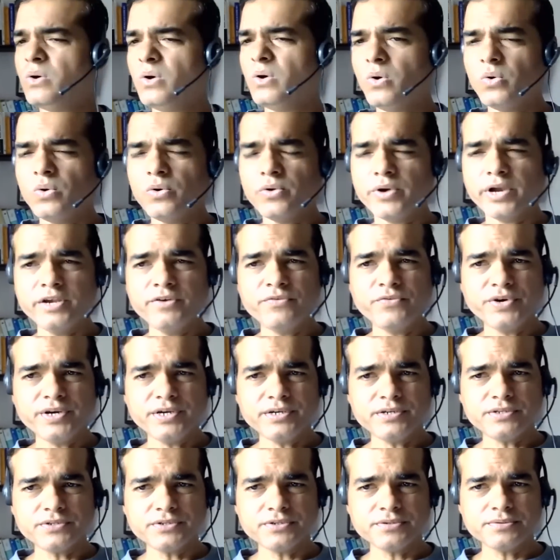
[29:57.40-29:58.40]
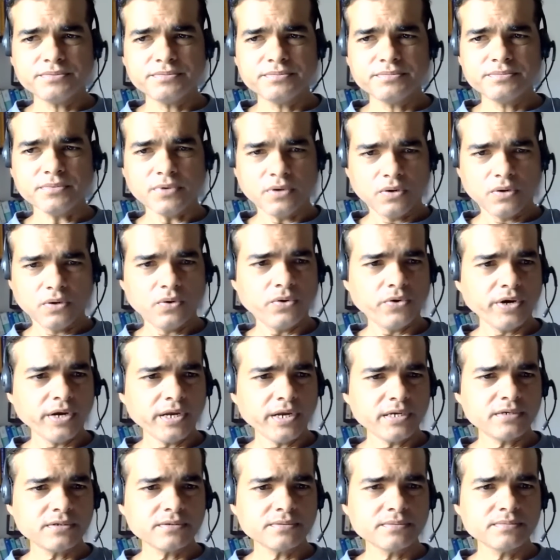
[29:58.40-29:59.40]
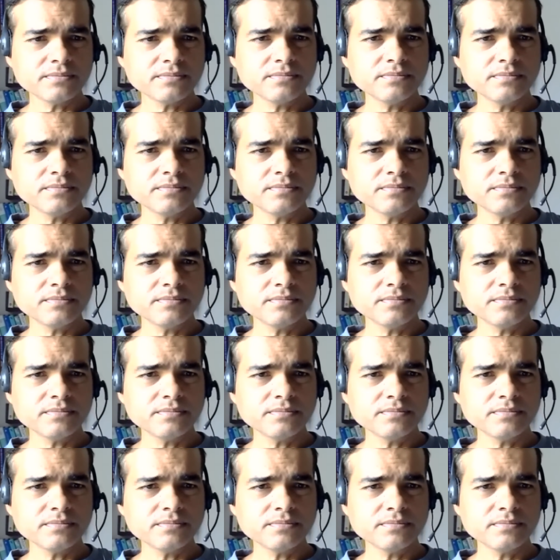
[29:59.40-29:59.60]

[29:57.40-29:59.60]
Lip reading: All right, friends. All right.